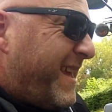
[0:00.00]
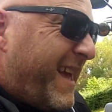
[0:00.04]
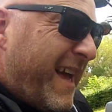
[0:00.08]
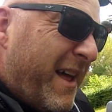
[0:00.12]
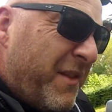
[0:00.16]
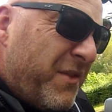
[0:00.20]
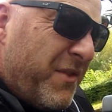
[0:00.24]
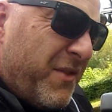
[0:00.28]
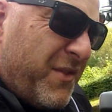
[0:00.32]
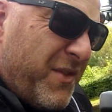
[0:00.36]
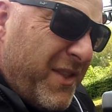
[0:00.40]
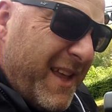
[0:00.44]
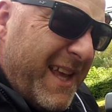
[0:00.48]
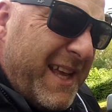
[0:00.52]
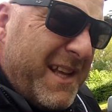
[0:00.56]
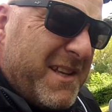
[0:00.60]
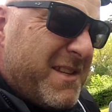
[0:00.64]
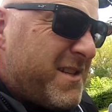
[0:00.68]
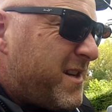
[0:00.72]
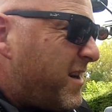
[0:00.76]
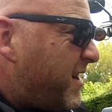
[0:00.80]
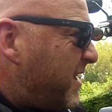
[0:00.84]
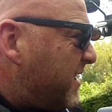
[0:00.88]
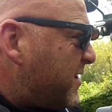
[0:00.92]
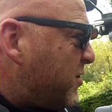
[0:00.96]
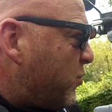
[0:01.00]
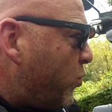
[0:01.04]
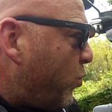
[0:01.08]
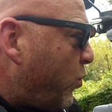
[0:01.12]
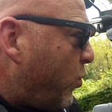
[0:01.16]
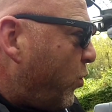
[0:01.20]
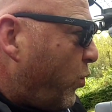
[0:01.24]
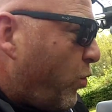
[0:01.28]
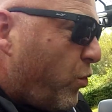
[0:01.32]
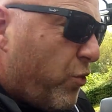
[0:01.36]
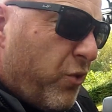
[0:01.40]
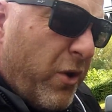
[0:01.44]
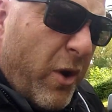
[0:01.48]
And these lights,
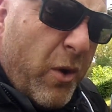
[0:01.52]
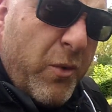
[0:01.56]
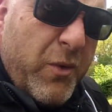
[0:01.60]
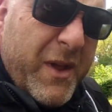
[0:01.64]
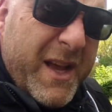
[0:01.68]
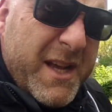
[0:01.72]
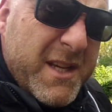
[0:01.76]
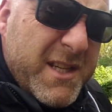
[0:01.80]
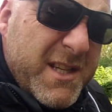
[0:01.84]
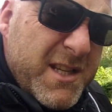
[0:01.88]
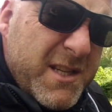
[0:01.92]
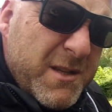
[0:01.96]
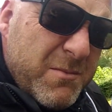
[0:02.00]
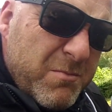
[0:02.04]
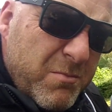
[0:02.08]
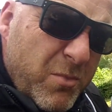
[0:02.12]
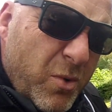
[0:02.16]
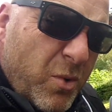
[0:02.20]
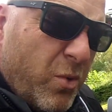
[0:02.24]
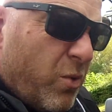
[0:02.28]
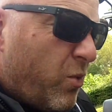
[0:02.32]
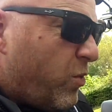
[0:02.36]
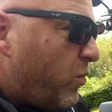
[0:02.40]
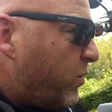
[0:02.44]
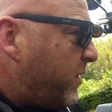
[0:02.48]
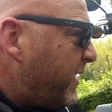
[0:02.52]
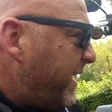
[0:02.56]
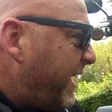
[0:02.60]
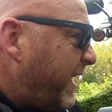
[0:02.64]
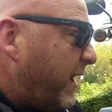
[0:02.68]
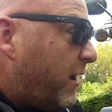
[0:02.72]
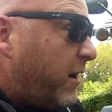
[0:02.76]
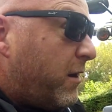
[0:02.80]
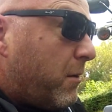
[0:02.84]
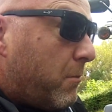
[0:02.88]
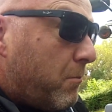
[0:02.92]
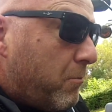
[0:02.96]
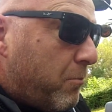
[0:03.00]
although they're small
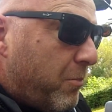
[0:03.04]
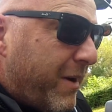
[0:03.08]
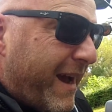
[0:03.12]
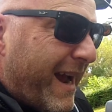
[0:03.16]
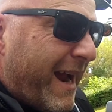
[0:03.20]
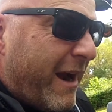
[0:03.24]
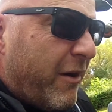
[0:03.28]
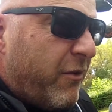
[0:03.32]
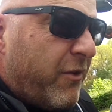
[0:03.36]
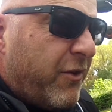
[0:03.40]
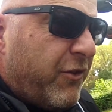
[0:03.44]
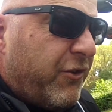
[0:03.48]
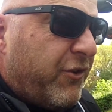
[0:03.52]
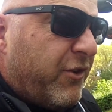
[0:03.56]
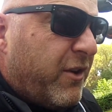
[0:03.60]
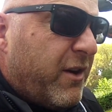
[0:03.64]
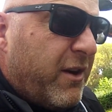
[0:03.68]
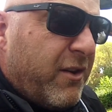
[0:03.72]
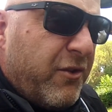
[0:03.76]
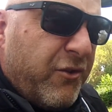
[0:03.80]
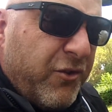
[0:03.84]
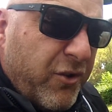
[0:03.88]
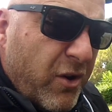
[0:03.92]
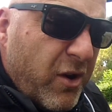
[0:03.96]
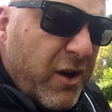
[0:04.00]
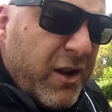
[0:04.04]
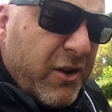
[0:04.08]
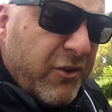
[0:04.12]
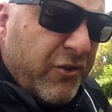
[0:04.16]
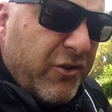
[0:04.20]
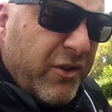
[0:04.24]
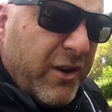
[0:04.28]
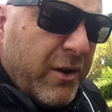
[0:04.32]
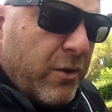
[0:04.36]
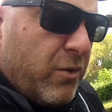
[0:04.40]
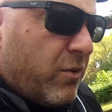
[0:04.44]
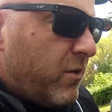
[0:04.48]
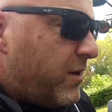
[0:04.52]
in comparison, there's only a
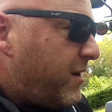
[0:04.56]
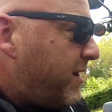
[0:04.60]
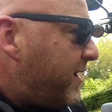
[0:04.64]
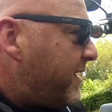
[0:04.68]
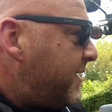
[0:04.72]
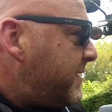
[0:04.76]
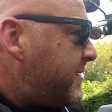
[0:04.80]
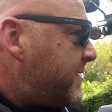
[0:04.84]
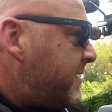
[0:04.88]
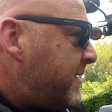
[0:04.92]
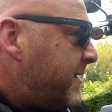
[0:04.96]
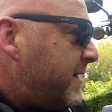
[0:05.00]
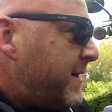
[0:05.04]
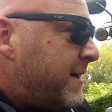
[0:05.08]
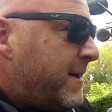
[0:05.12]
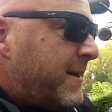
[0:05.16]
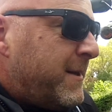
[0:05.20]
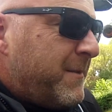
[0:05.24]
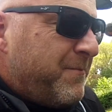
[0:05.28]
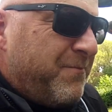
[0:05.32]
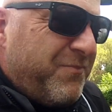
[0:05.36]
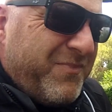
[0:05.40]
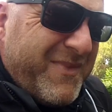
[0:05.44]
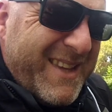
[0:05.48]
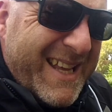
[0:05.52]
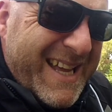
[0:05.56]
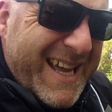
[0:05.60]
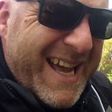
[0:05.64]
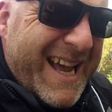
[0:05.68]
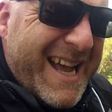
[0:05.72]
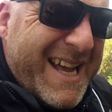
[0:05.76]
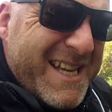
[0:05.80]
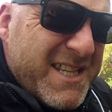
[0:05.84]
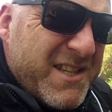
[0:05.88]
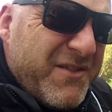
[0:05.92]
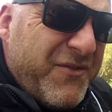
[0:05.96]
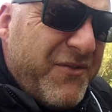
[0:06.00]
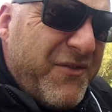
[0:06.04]
single light, it
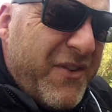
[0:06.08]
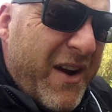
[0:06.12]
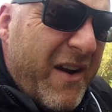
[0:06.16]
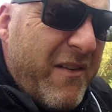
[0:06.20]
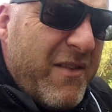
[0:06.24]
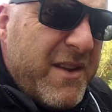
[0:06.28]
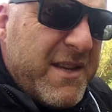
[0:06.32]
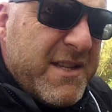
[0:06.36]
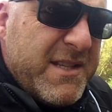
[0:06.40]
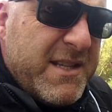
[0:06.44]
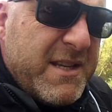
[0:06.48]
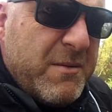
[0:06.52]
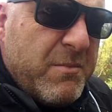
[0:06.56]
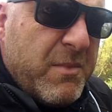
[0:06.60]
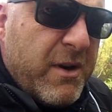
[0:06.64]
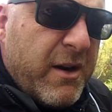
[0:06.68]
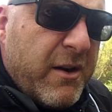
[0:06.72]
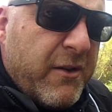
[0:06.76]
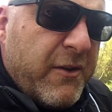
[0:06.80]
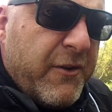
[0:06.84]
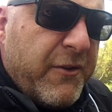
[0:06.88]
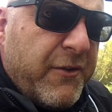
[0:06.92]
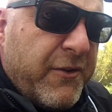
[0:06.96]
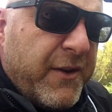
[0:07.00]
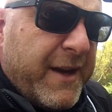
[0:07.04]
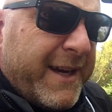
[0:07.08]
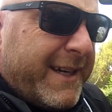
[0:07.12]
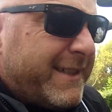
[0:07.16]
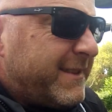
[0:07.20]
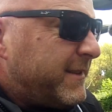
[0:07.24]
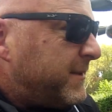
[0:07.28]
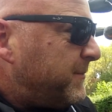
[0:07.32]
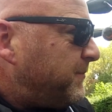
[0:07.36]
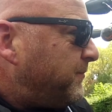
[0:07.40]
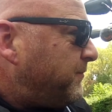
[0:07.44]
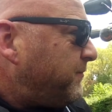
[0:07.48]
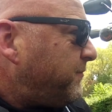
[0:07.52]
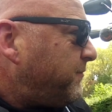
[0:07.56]
has a very similar
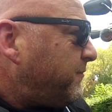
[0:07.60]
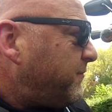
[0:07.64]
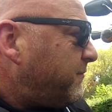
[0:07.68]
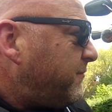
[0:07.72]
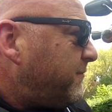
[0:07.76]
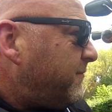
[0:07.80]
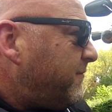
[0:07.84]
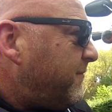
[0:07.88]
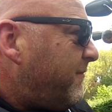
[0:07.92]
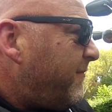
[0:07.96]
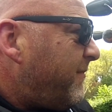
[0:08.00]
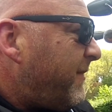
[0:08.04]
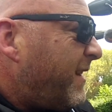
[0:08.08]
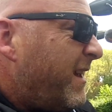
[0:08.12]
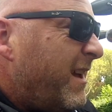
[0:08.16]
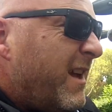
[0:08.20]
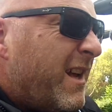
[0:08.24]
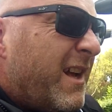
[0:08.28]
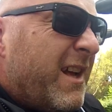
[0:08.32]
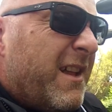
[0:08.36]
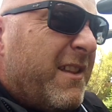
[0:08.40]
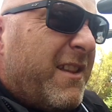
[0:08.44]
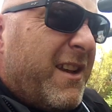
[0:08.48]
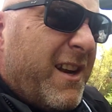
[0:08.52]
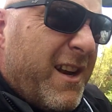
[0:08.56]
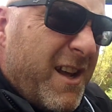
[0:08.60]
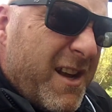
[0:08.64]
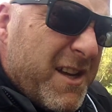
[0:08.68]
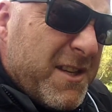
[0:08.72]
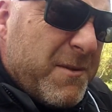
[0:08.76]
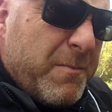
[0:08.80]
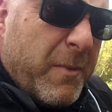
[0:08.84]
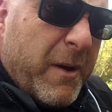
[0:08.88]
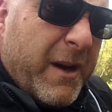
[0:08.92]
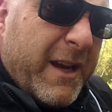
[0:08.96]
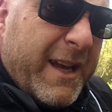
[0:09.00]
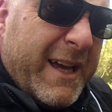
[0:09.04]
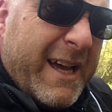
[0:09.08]
effect. The
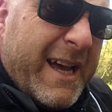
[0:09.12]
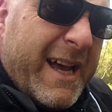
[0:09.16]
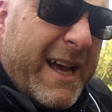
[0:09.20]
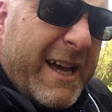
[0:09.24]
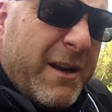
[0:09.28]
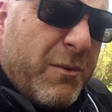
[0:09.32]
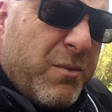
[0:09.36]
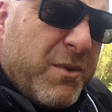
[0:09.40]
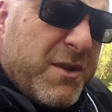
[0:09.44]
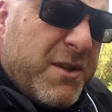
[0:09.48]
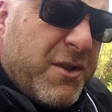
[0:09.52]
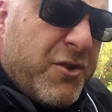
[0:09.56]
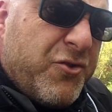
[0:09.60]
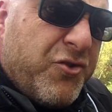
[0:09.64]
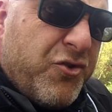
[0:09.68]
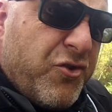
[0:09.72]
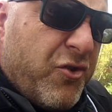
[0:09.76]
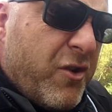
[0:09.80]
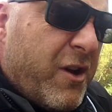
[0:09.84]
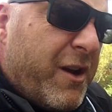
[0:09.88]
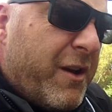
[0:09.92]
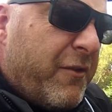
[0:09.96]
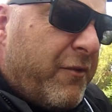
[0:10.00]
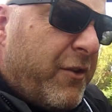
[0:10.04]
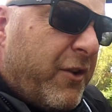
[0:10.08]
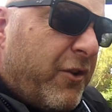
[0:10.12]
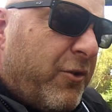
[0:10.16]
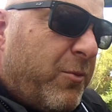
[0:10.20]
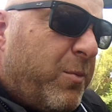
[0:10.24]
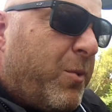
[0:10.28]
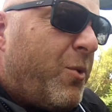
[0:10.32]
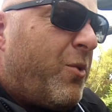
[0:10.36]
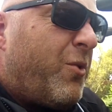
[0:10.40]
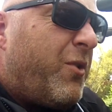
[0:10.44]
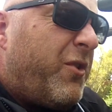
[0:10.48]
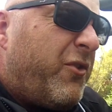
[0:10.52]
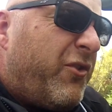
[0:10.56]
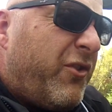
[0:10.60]
last bike I had was a Triumph
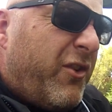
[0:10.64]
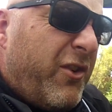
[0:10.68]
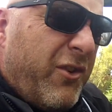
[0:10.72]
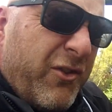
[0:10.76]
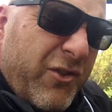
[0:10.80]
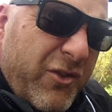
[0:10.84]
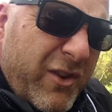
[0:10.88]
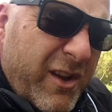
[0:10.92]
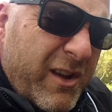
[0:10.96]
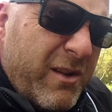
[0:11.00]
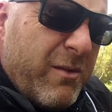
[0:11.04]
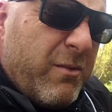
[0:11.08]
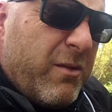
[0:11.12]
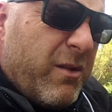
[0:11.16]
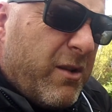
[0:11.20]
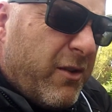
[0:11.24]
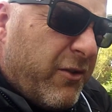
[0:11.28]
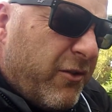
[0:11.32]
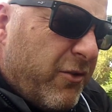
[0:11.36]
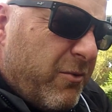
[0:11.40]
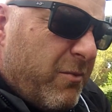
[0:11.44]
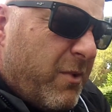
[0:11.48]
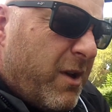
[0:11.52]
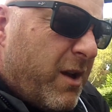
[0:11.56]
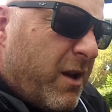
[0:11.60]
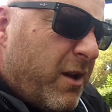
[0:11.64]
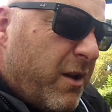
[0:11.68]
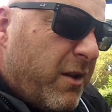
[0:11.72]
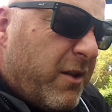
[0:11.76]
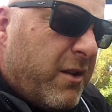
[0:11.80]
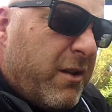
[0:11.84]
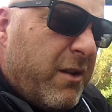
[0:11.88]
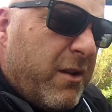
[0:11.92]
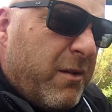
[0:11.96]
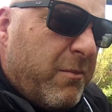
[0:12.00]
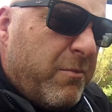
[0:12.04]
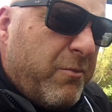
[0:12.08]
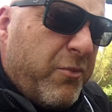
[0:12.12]
Explorer, so you see you watch my
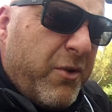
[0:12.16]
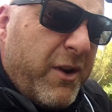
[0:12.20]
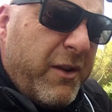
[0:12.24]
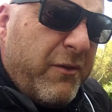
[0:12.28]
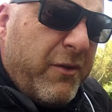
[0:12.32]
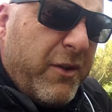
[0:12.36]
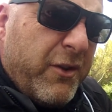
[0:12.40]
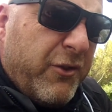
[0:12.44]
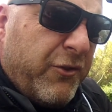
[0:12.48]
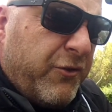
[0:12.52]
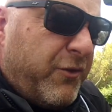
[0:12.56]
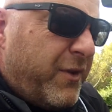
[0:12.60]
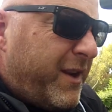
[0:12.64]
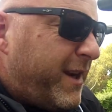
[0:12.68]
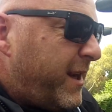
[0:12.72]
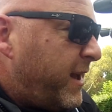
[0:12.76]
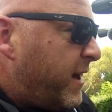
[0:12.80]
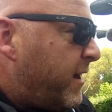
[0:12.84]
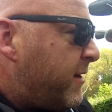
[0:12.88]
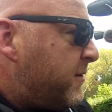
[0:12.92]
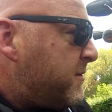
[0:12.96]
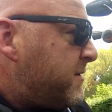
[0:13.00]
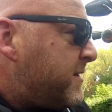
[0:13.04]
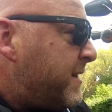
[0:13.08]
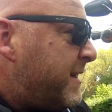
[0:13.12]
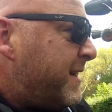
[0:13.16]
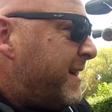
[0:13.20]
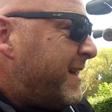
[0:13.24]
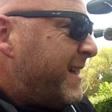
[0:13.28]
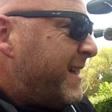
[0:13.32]
other previous videos.